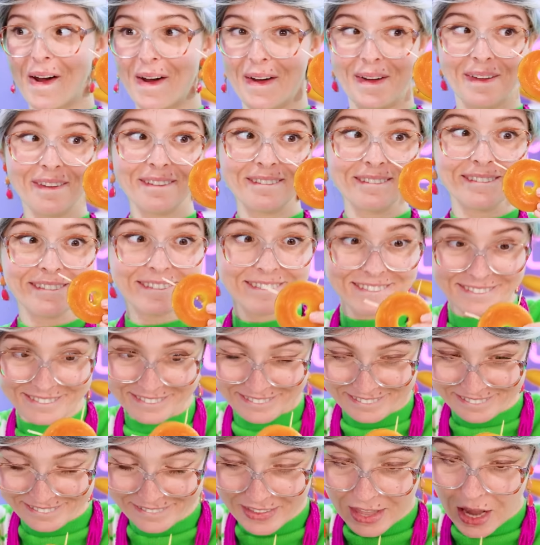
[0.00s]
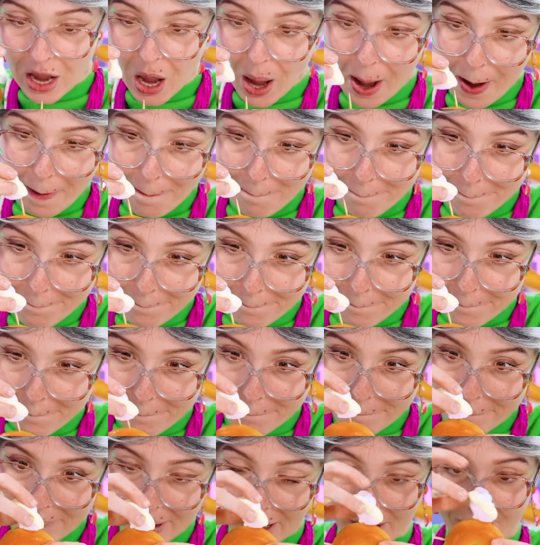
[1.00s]
Not yet! We need some
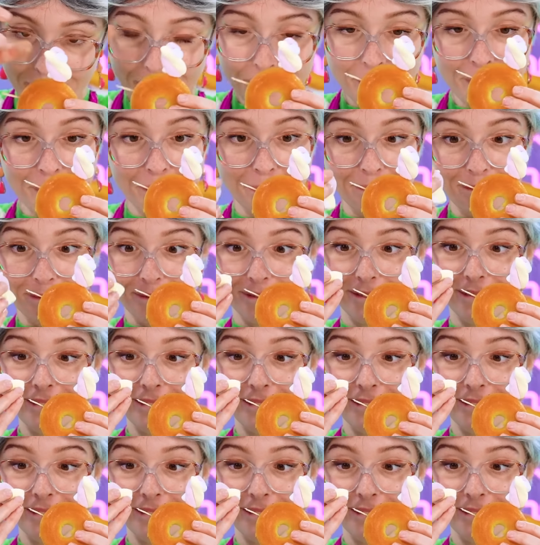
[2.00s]
schmellow first.